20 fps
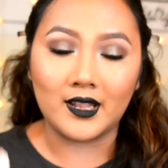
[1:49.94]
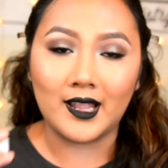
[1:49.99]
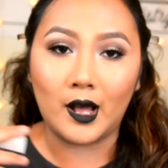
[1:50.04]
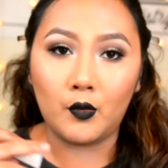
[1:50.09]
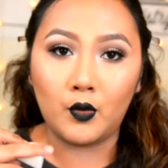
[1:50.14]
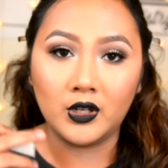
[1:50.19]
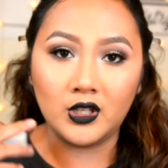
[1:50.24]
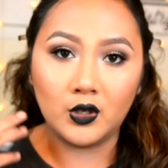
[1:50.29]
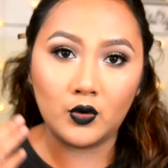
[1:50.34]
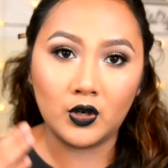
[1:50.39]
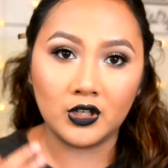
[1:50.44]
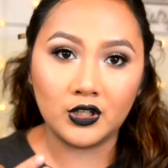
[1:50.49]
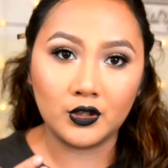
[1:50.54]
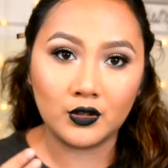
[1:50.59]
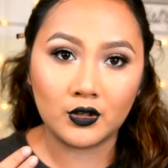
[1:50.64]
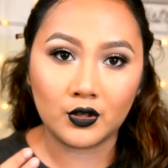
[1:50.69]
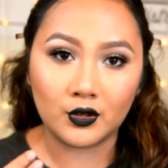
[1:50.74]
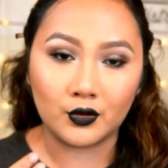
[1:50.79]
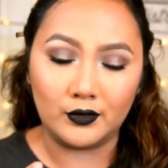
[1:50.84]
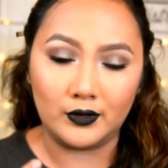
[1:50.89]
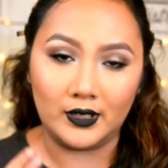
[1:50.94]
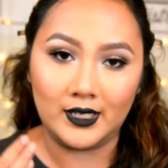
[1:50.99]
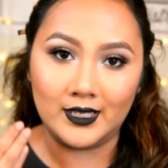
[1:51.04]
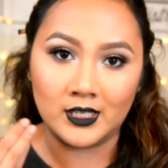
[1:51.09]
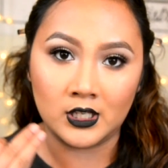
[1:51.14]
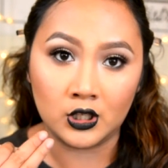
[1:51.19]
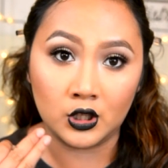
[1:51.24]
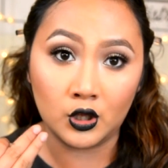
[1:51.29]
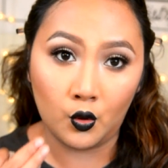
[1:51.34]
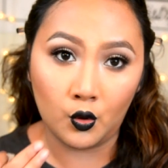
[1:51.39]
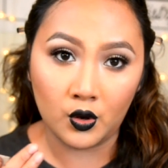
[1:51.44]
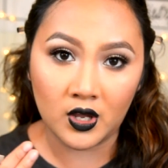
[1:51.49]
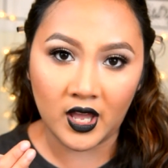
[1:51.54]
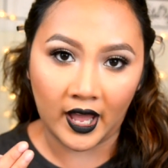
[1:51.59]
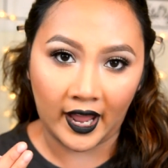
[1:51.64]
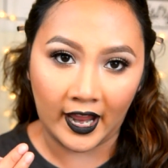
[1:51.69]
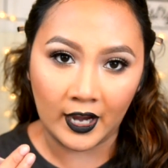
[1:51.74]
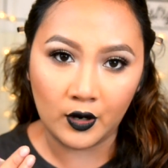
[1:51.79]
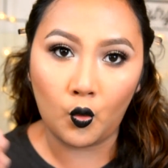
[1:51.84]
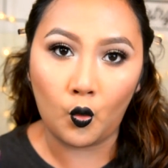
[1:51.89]
And now what you want to do is
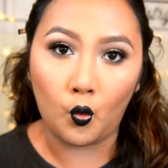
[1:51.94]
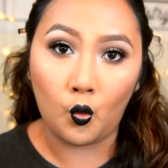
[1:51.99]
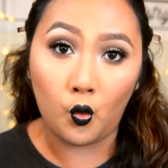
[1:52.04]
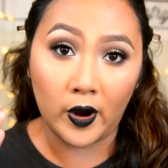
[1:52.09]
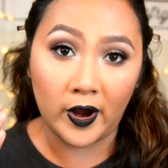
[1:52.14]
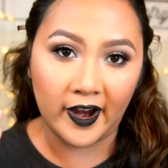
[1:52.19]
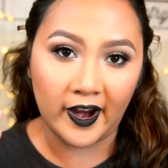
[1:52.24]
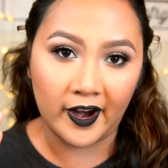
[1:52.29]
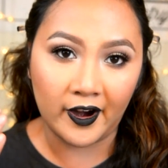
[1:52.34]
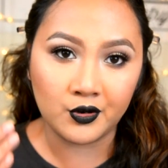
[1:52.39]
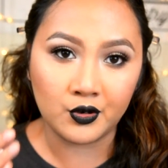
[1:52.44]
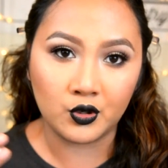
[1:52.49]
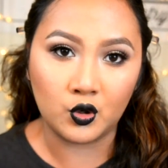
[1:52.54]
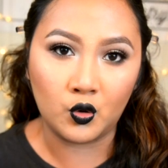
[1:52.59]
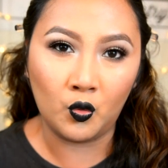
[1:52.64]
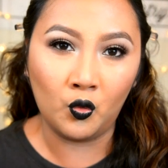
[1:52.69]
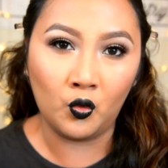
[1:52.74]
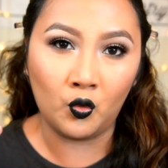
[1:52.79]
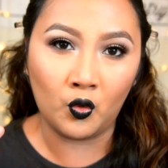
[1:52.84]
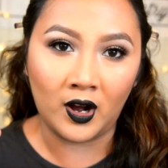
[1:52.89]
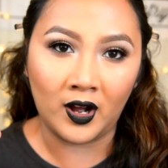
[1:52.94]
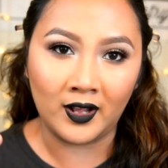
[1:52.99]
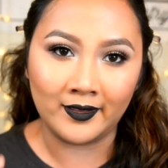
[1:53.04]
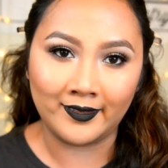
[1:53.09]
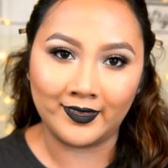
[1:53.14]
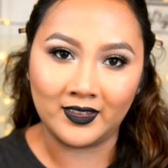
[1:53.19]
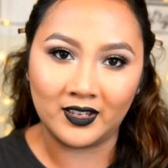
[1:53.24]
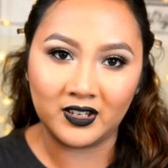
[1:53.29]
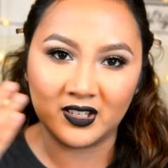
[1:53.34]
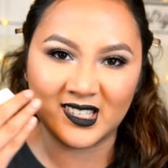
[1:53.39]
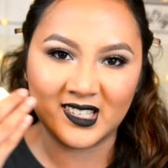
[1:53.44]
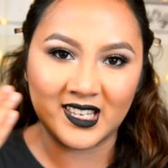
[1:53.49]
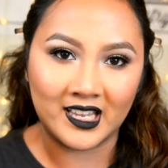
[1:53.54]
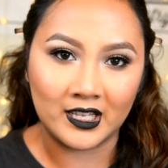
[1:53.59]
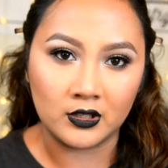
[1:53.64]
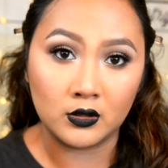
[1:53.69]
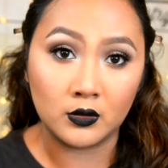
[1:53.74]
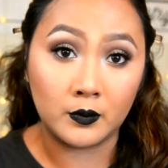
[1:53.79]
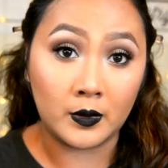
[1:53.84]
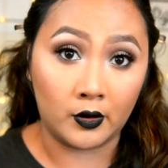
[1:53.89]
locate where you want the
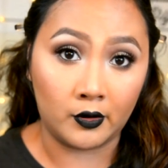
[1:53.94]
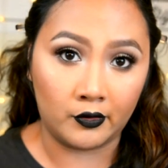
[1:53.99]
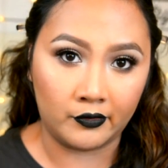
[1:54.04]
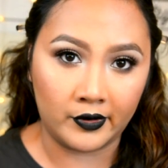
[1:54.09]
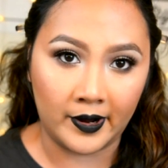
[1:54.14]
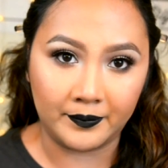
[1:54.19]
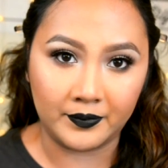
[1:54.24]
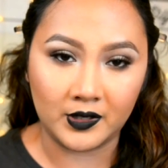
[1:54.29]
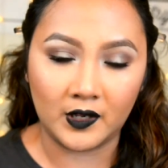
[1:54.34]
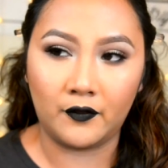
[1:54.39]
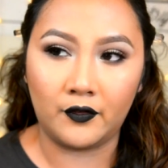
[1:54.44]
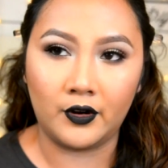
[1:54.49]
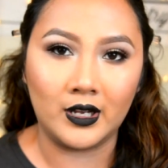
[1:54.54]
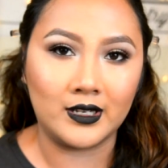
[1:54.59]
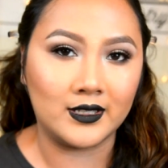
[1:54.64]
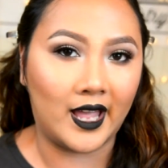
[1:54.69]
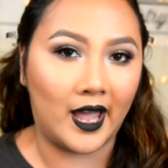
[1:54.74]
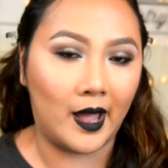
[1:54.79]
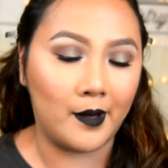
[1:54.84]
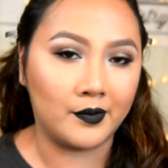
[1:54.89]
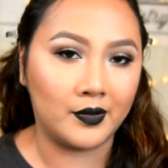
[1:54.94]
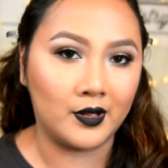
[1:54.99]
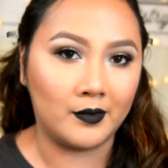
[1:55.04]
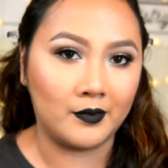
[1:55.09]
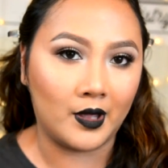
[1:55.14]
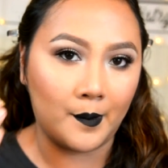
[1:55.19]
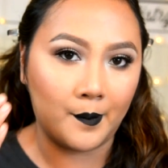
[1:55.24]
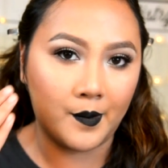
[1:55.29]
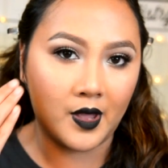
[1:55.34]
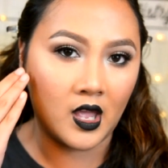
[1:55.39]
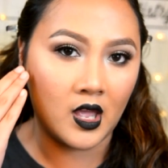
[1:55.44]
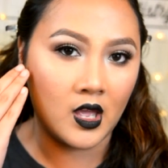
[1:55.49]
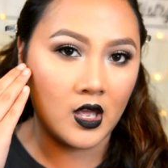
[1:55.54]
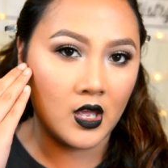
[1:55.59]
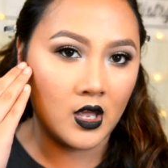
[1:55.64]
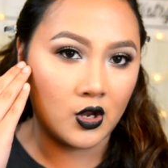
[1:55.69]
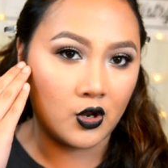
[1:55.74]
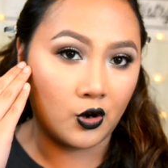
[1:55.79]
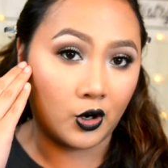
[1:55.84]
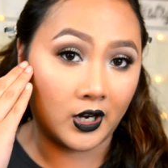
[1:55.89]
skin to be ripped. For example, maybe
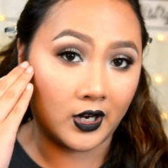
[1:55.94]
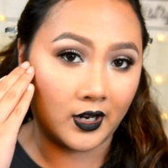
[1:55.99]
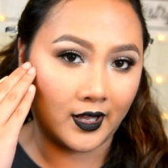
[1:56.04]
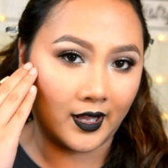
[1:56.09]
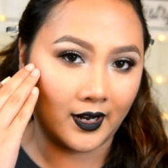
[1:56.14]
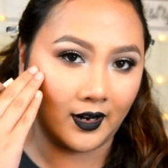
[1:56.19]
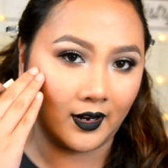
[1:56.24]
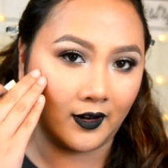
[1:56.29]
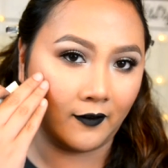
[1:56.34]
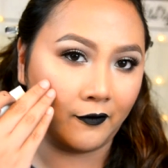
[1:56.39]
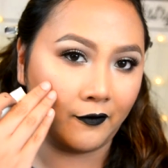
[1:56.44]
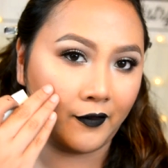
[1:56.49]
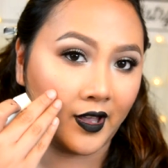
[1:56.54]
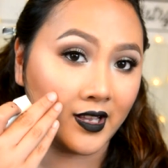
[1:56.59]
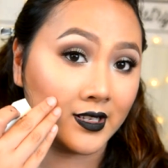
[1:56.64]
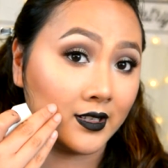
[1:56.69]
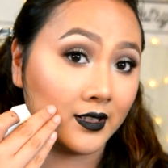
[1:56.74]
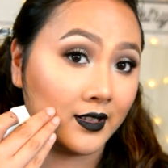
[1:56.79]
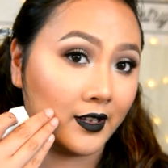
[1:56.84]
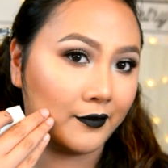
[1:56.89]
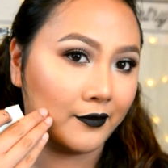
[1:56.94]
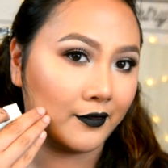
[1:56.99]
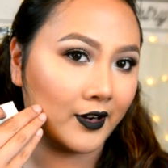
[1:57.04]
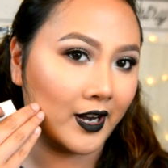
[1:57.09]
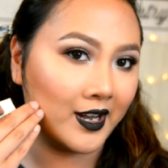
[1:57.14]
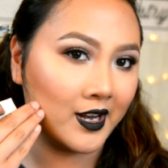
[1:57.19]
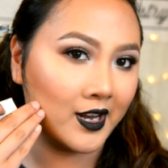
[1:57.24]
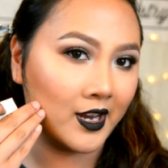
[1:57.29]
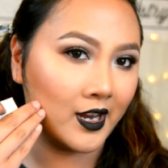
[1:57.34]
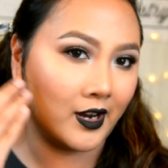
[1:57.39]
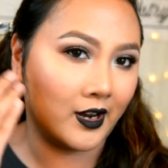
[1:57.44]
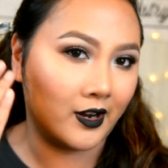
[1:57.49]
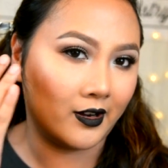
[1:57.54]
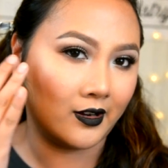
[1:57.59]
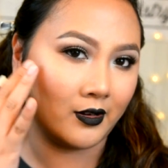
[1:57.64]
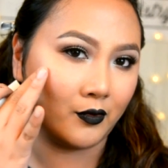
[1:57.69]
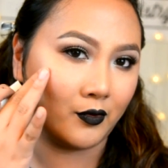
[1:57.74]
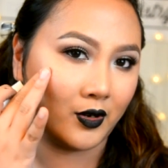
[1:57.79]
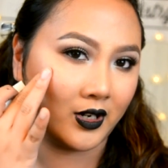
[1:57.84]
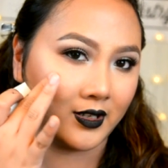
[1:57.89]
you're gonna get a little facelift right
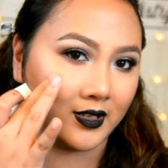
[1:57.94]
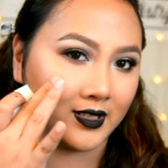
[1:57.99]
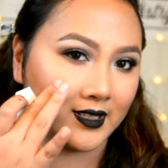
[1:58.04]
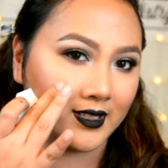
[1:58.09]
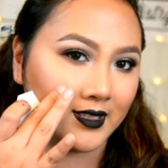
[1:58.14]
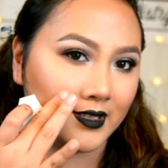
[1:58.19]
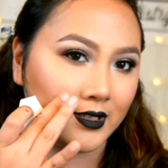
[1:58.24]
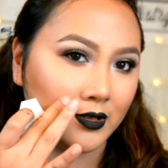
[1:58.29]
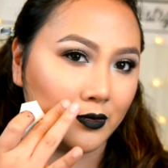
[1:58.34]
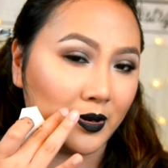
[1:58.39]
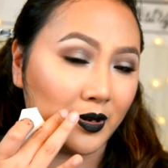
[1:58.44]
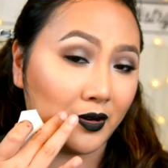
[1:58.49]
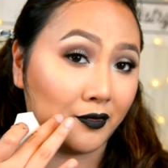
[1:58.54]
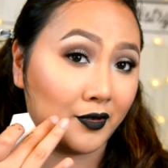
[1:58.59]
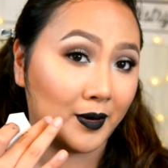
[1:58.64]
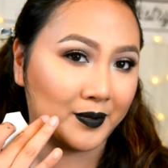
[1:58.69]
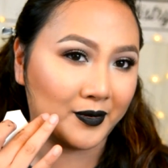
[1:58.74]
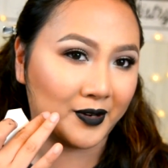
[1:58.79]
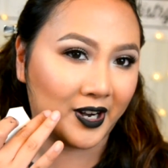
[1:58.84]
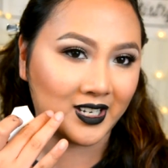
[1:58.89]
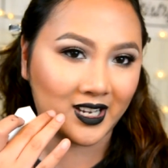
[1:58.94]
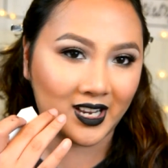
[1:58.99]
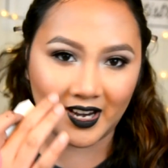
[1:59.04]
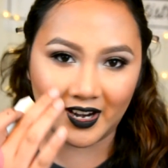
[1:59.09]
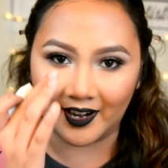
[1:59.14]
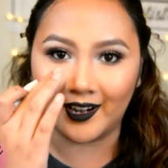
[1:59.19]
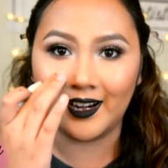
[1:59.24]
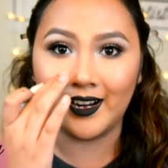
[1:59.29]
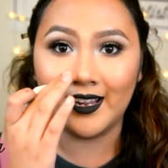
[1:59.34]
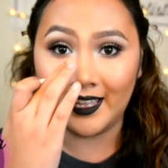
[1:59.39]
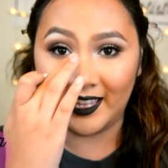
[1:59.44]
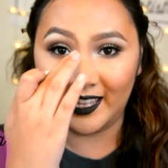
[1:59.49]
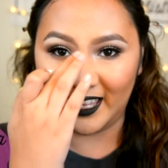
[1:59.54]
here, you want it to be ripped right here.